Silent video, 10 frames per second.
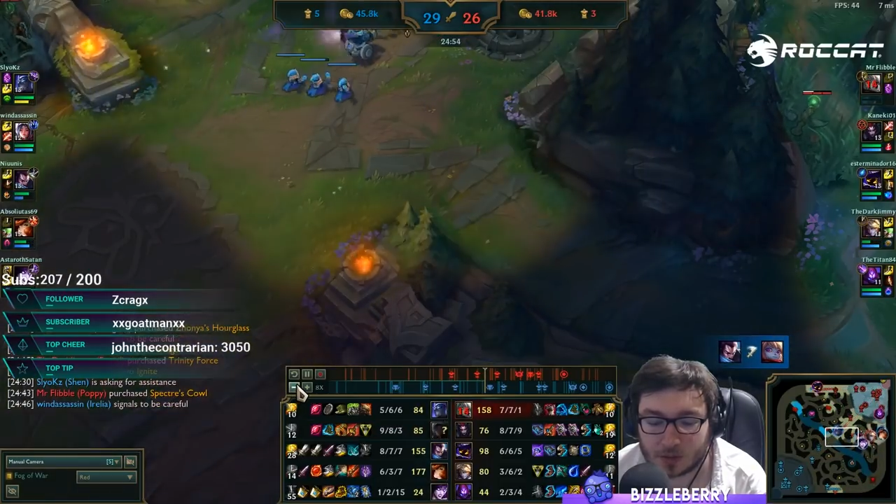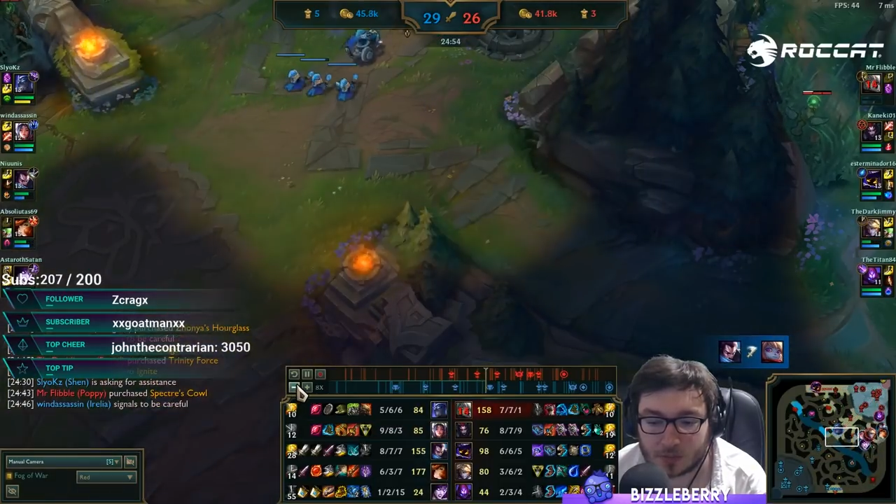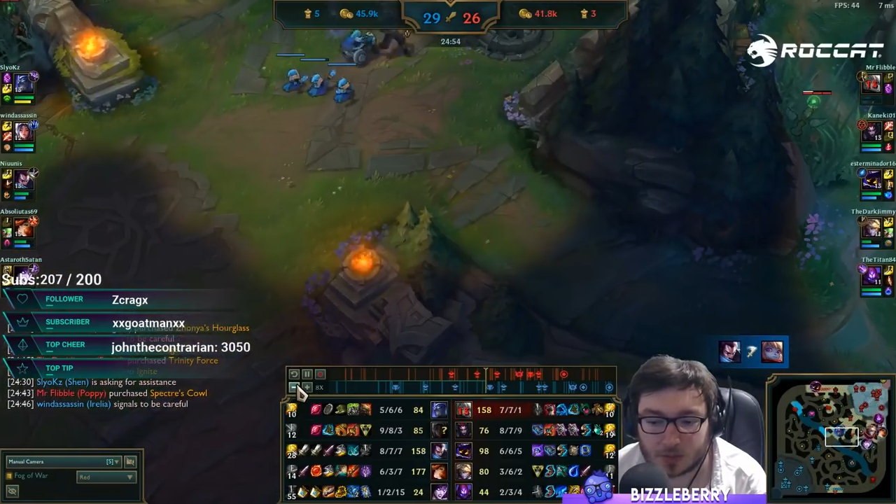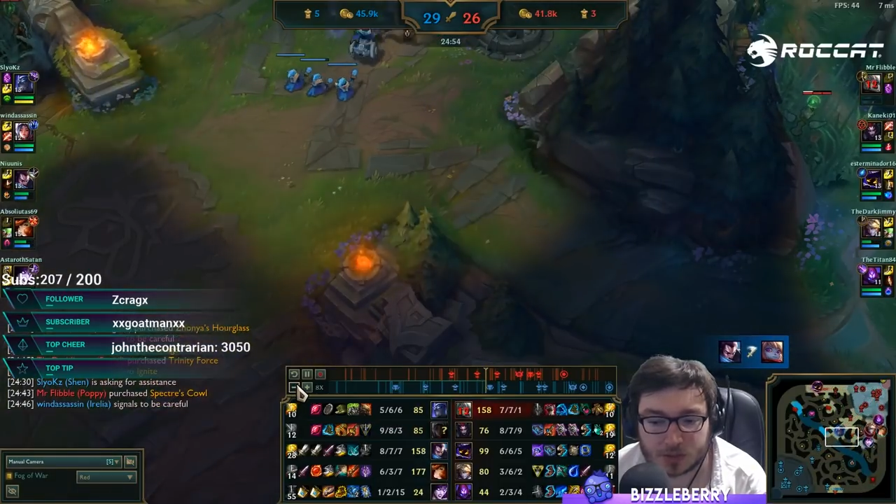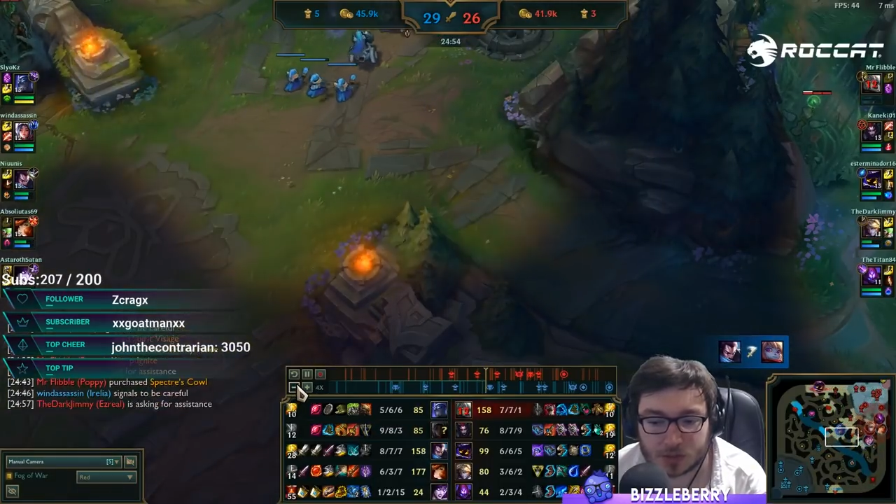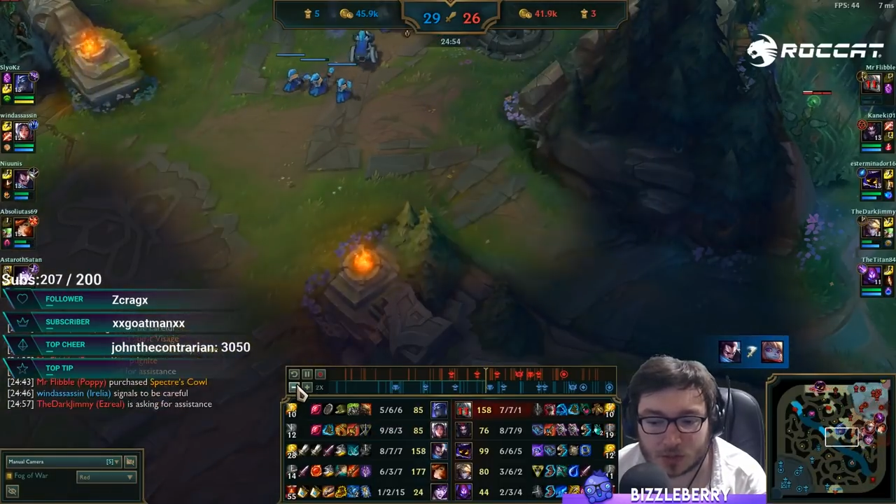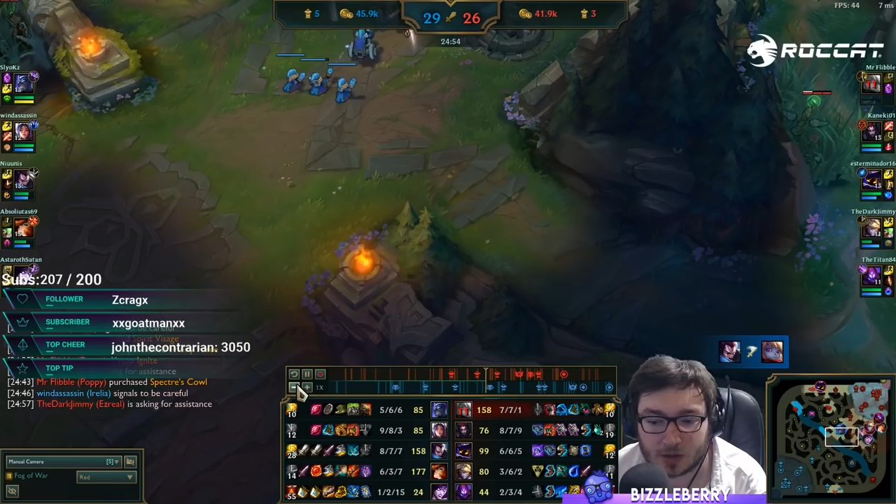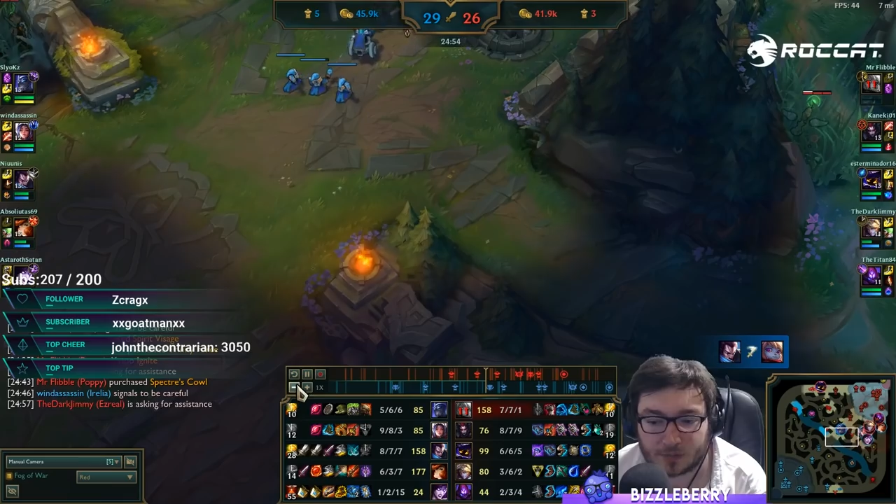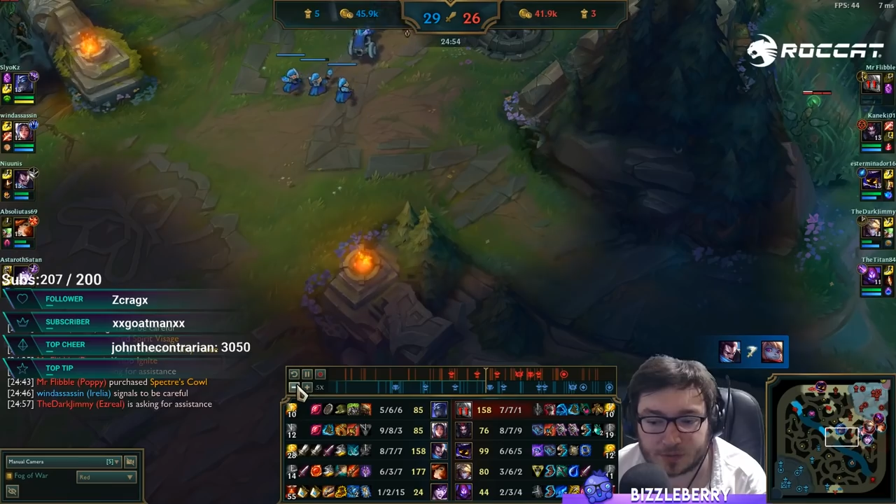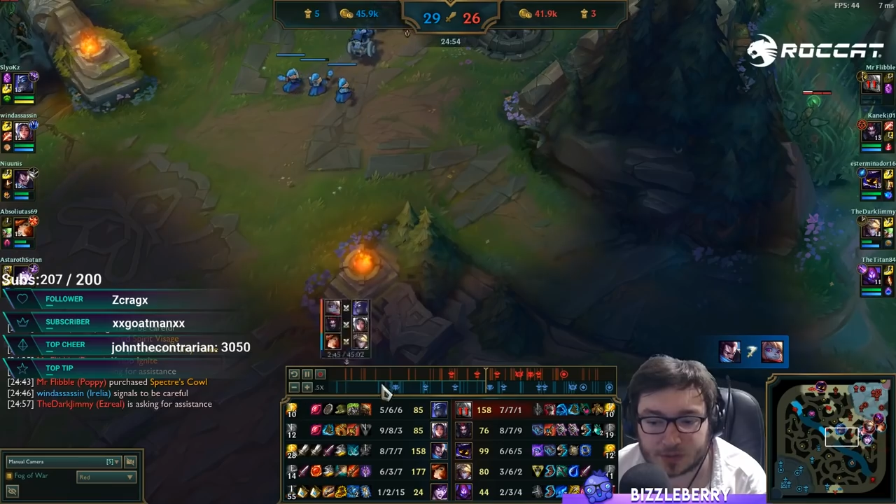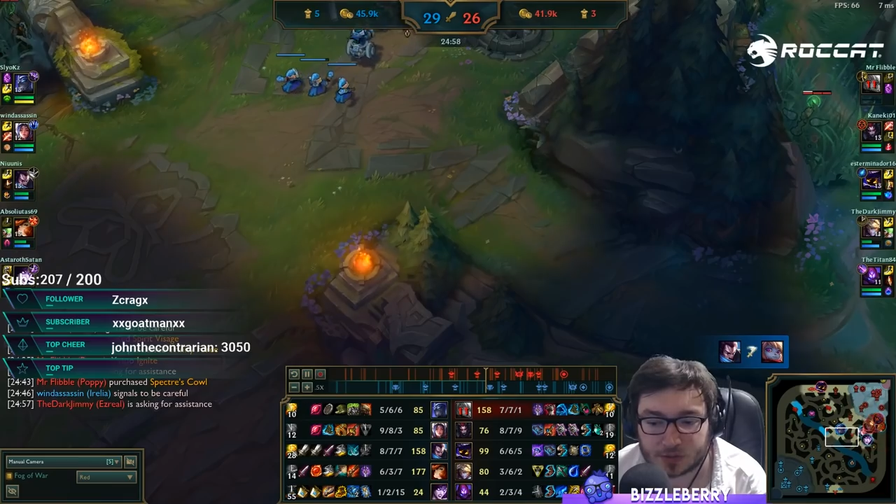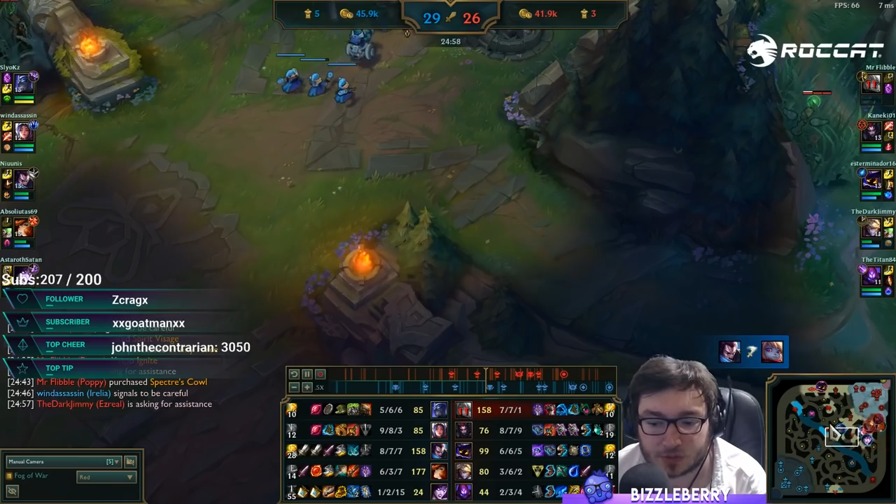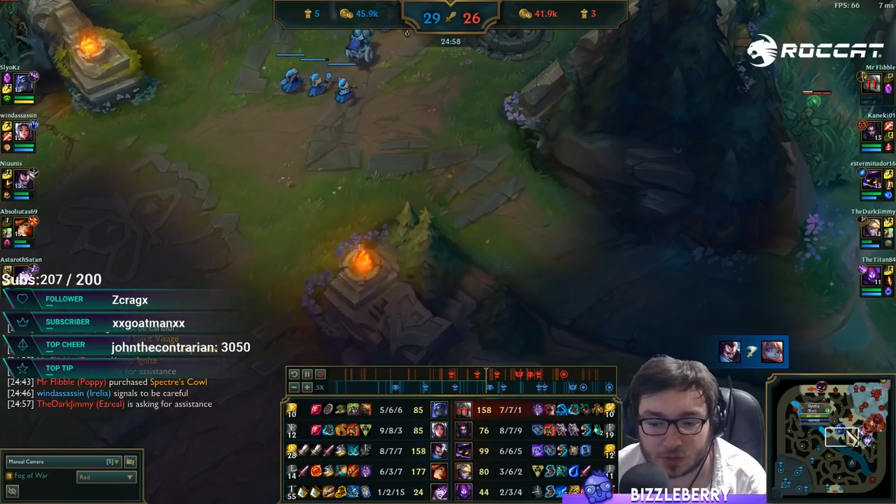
But there's no emphasis on